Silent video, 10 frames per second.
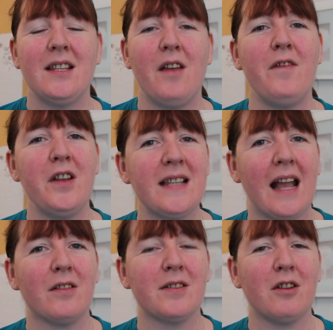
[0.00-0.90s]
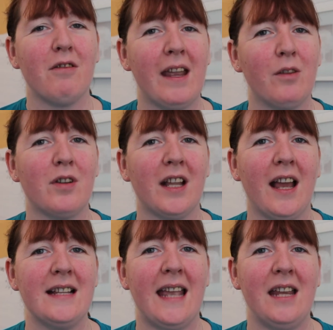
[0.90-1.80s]
So FoodCycle's a great
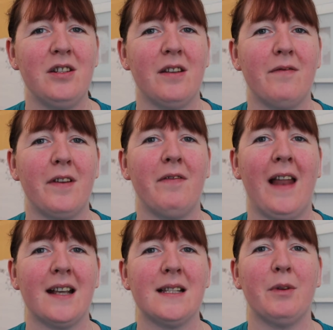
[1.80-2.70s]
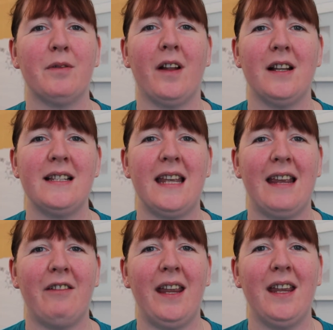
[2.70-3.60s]
organisation for flexible
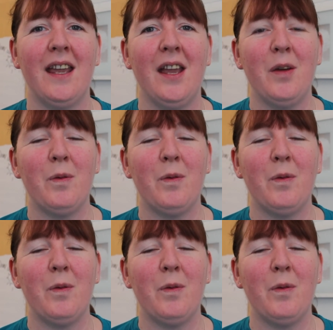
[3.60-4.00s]
volunteering.